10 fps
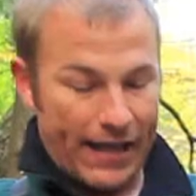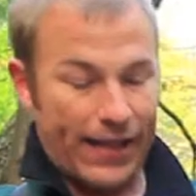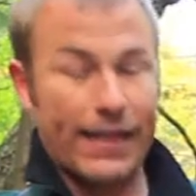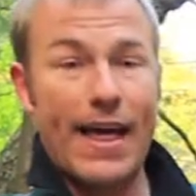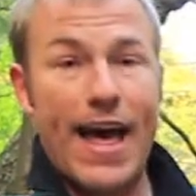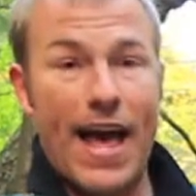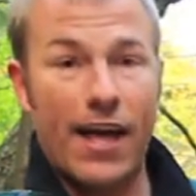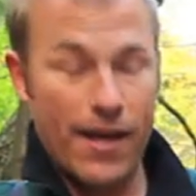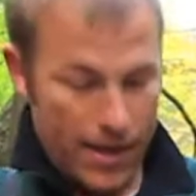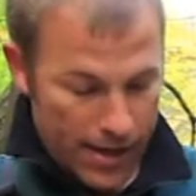like that
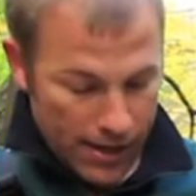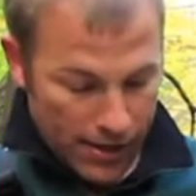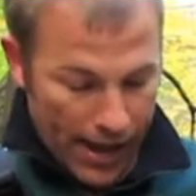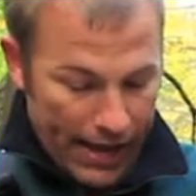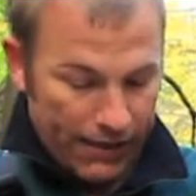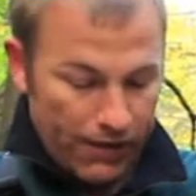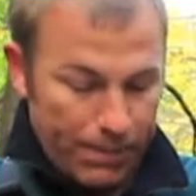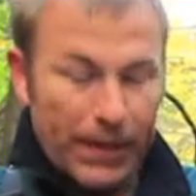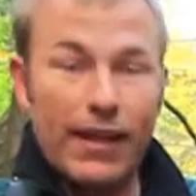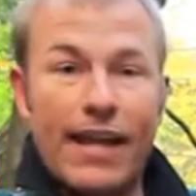and
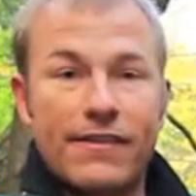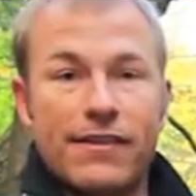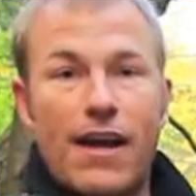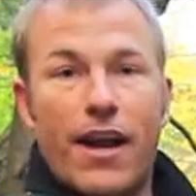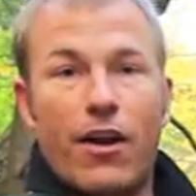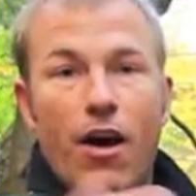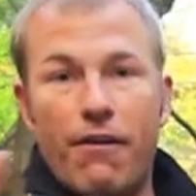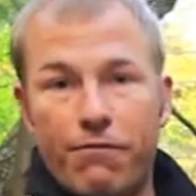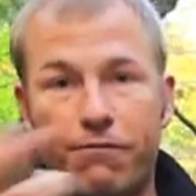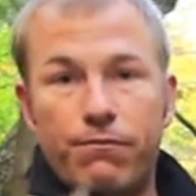spin lenses on and
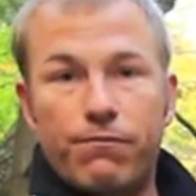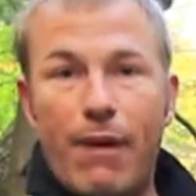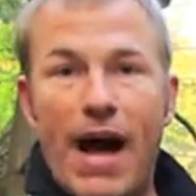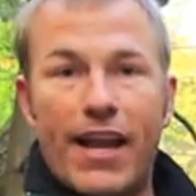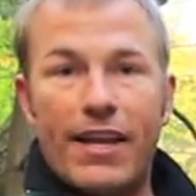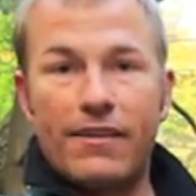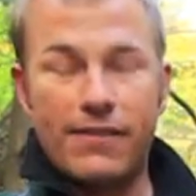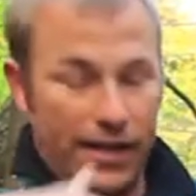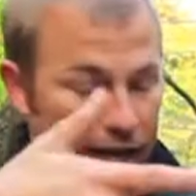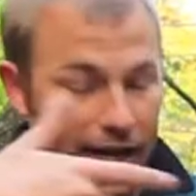off bodies
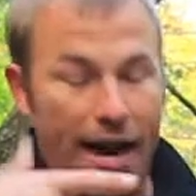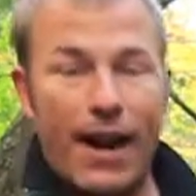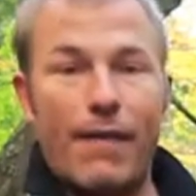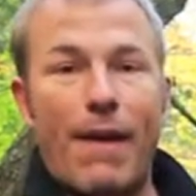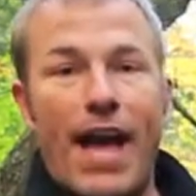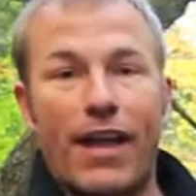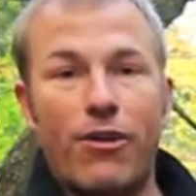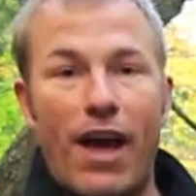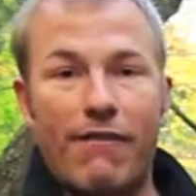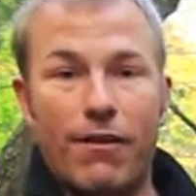in and out of the bag, and
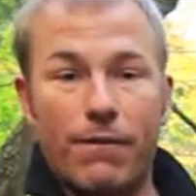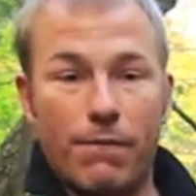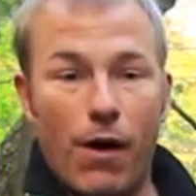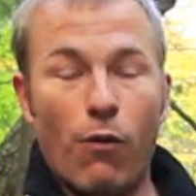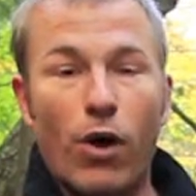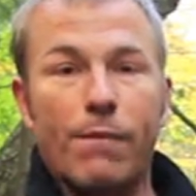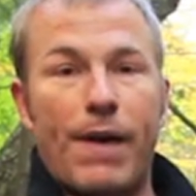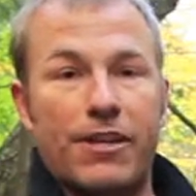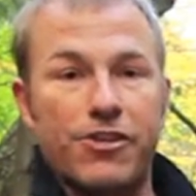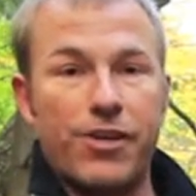you have a
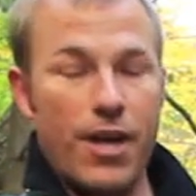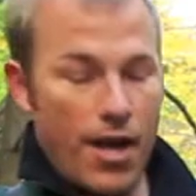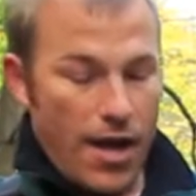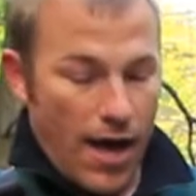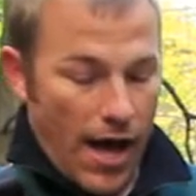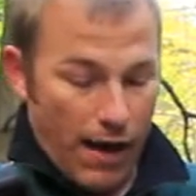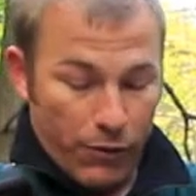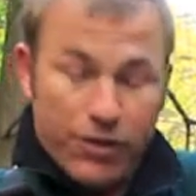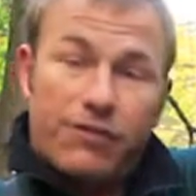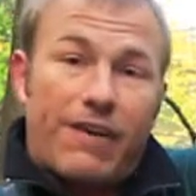workbench,
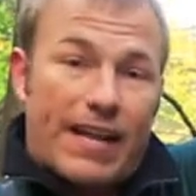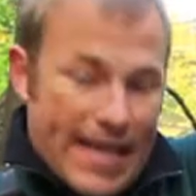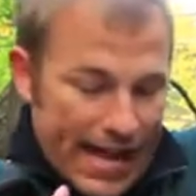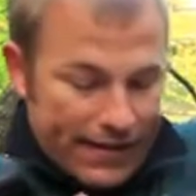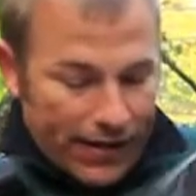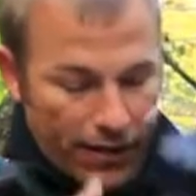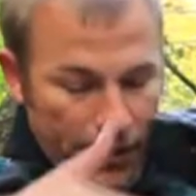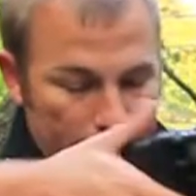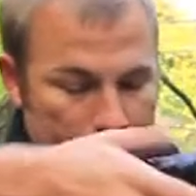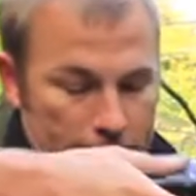which is fantastic.
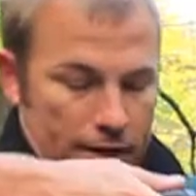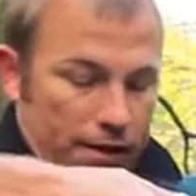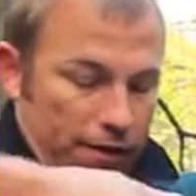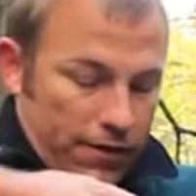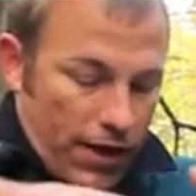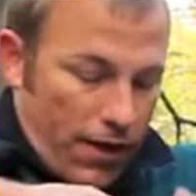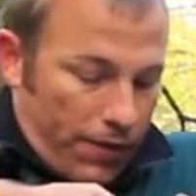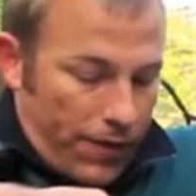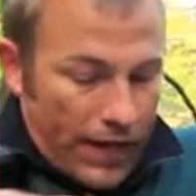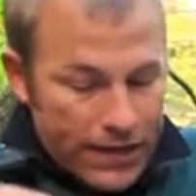So
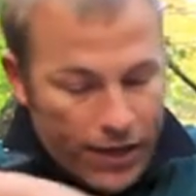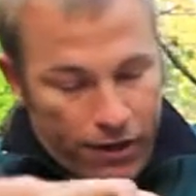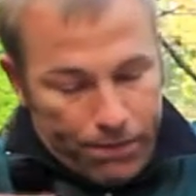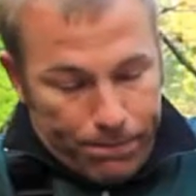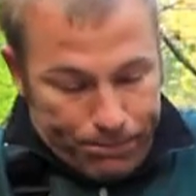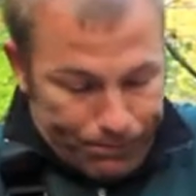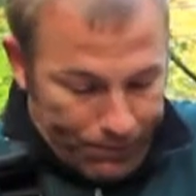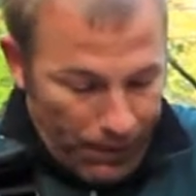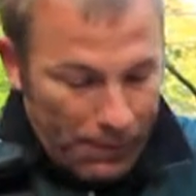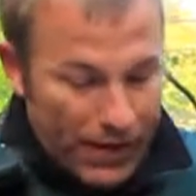interiors,
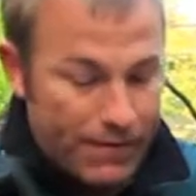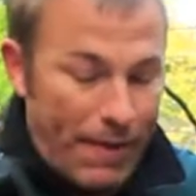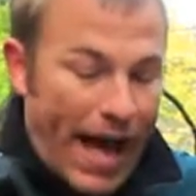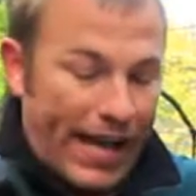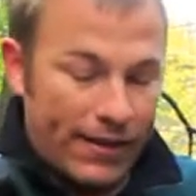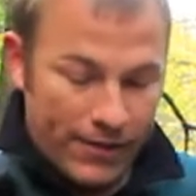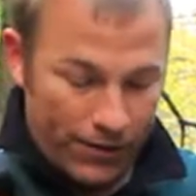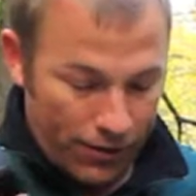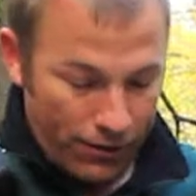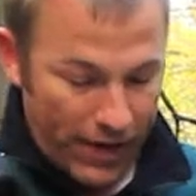I mean, it's a bag.
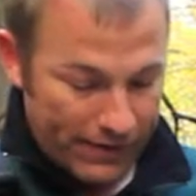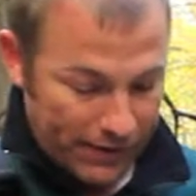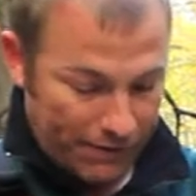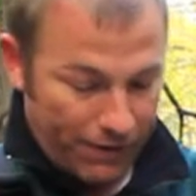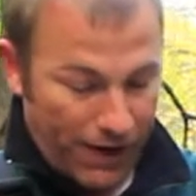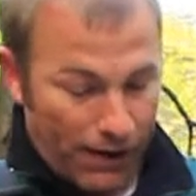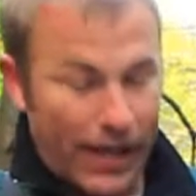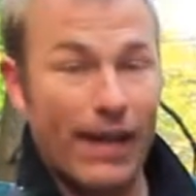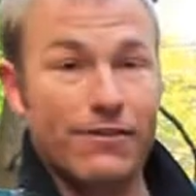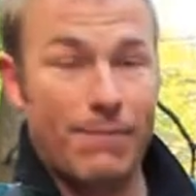You guys can figure out
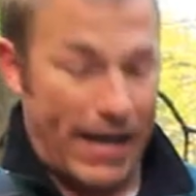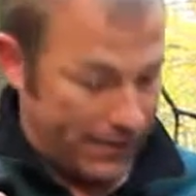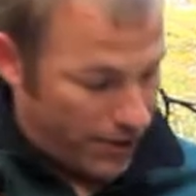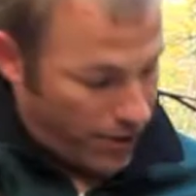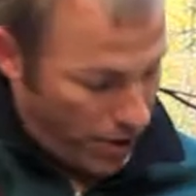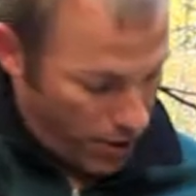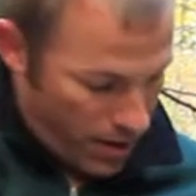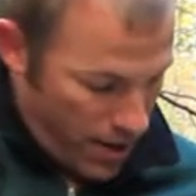layouts of bags on your own.